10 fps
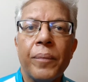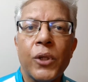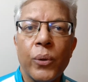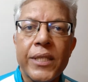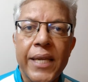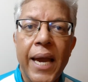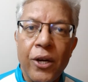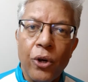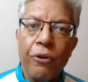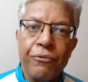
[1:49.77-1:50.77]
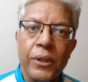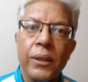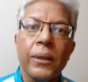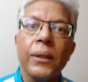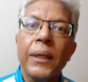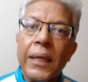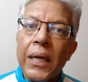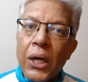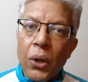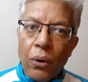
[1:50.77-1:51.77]
end of
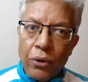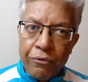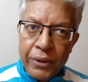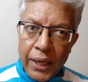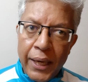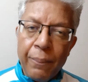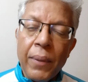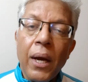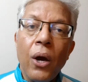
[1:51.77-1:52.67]
the game,